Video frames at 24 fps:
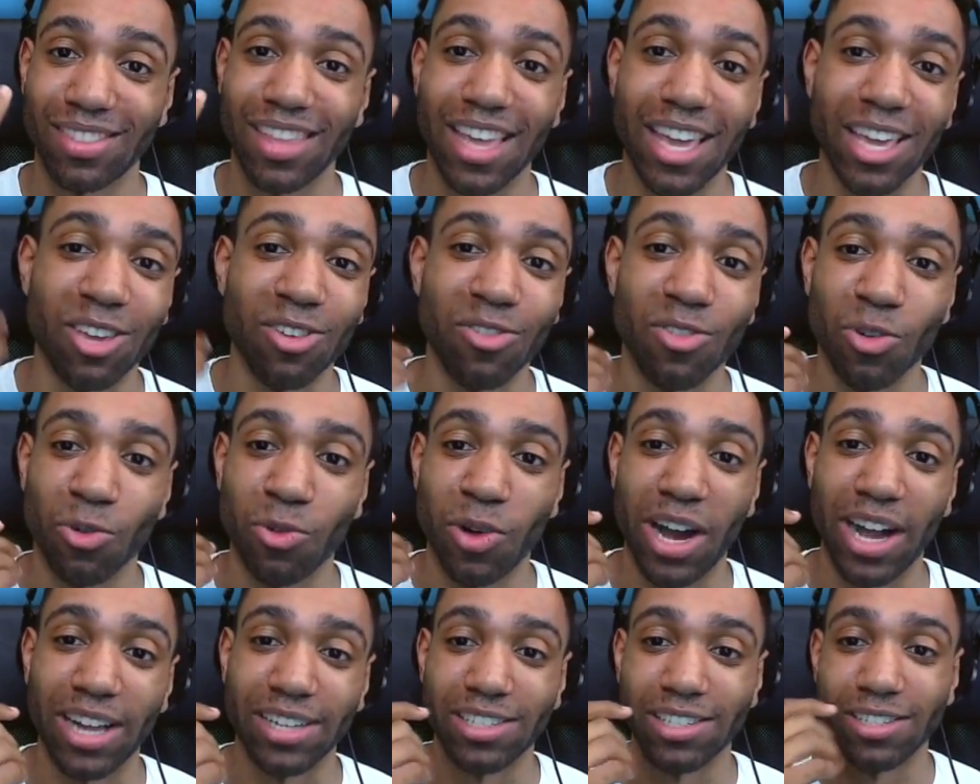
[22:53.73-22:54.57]
thank you for
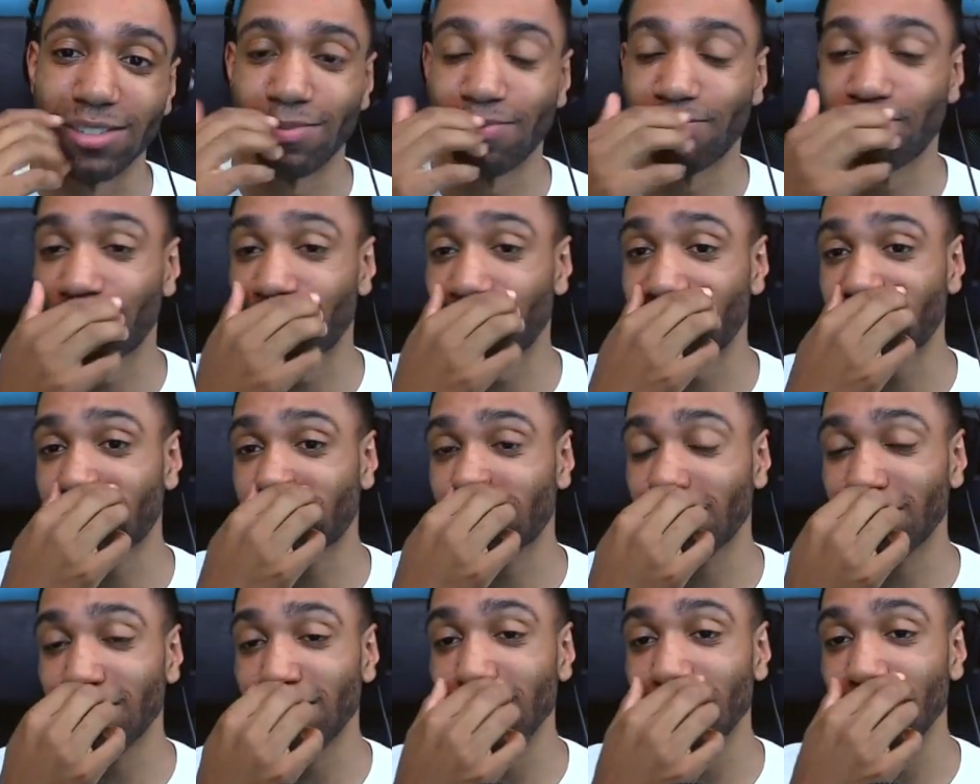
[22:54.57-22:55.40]
watching.
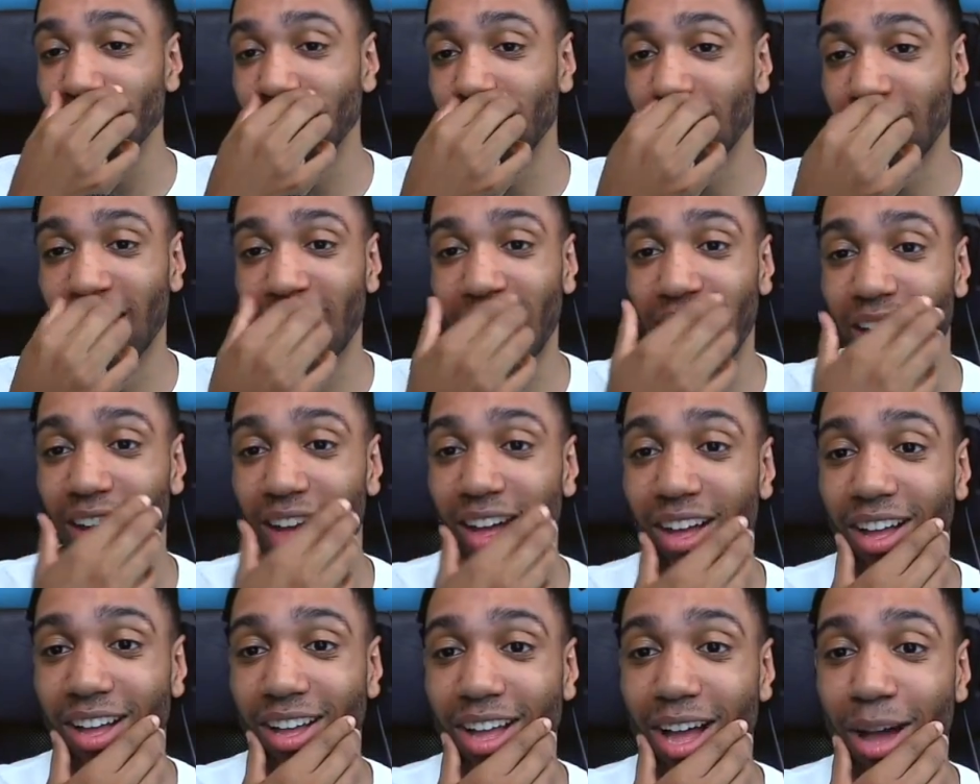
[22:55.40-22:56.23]

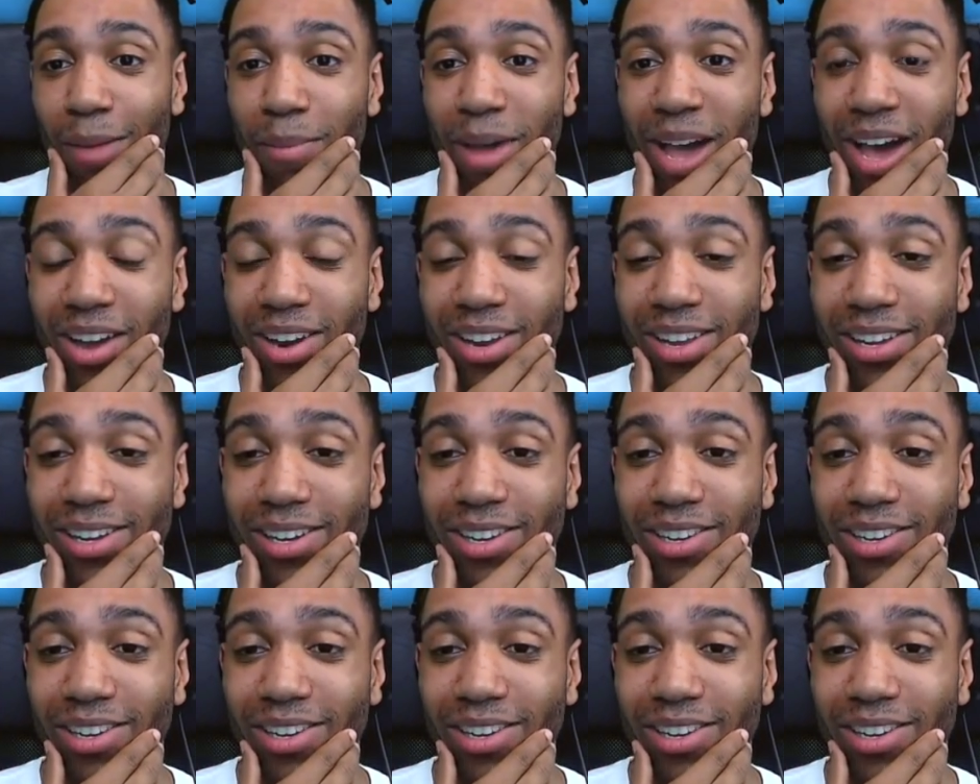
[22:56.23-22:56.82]
I'm out of